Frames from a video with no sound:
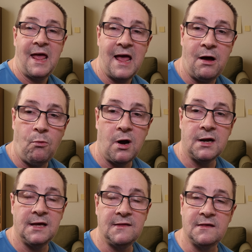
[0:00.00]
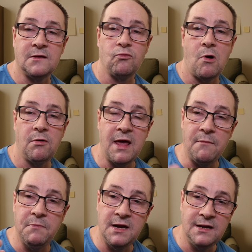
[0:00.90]
how widely this is rolled
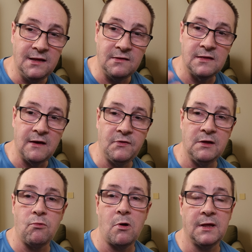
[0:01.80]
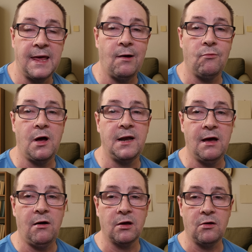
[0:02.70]
out, but it is definitely rolling out right
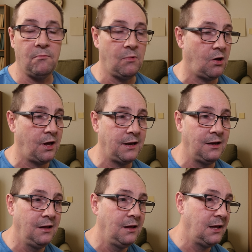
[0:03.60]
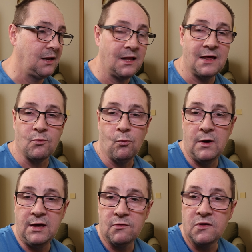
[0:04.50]
now. I got mine in the last
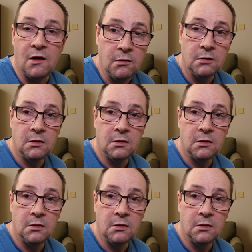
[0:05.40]
week or so.